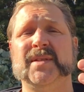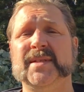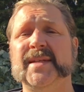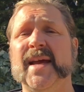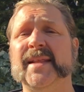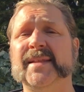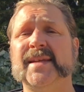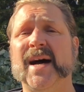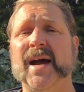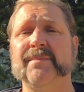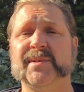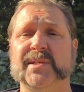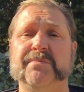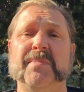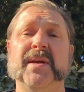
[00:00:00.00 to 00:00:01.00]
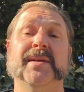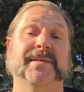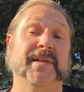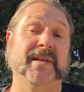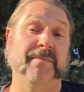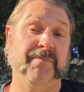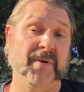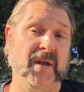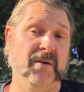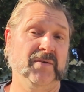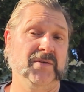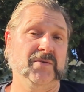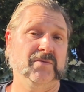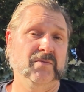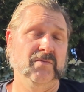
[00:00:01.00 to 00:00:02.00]
10 times as big as it
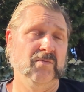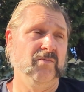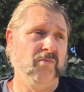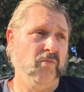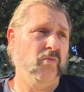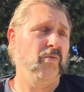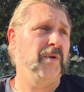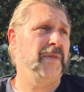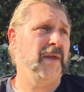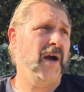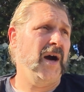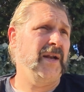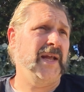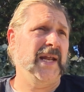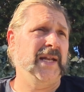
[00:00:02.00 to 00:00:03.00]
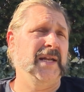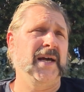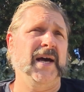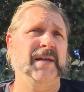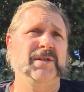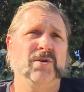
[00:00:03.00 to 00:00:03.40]
appears with the unaided eye.